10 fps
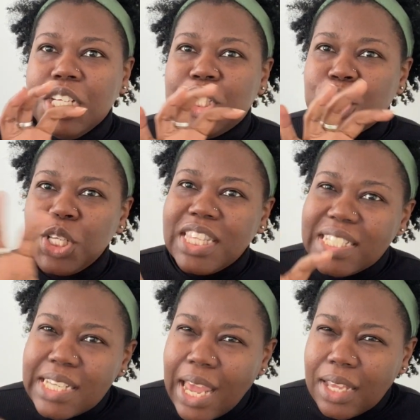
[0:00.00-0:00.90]
to the
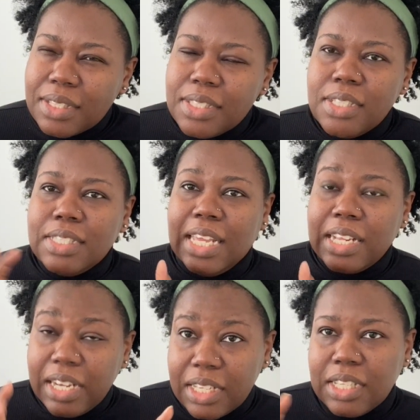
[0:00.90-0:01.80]
text, they
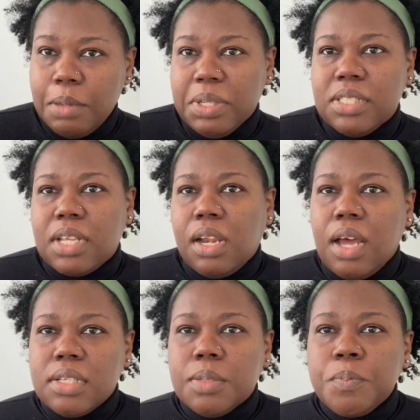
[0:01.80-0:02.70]
click the images a
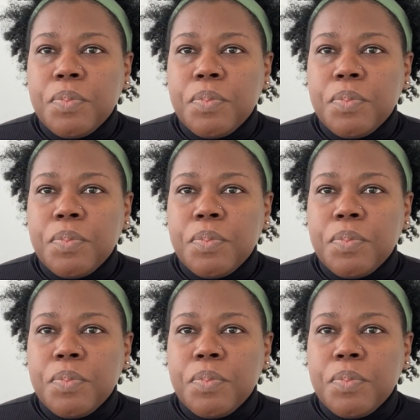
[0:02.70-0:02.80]
lot.